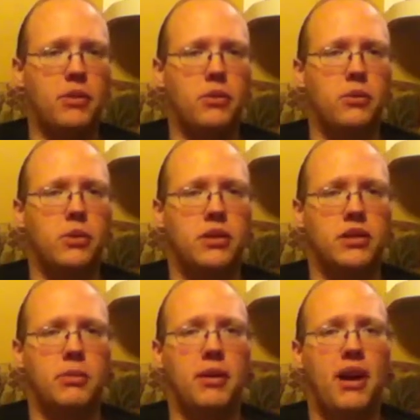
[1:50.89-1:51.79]

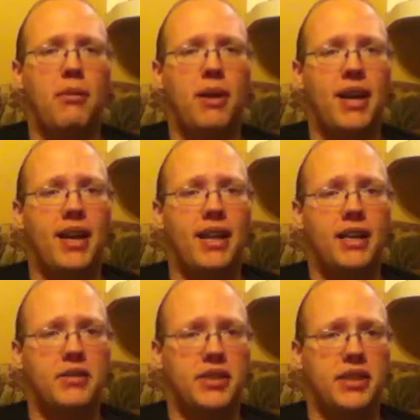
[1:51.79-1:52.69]
was put out by
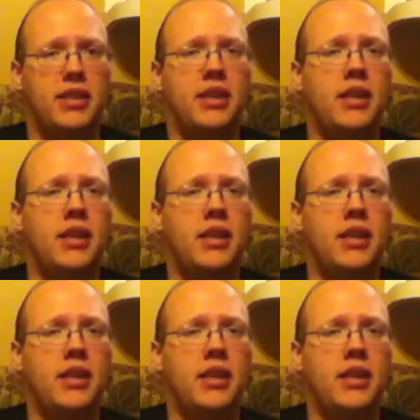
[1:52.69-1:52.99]
ADV,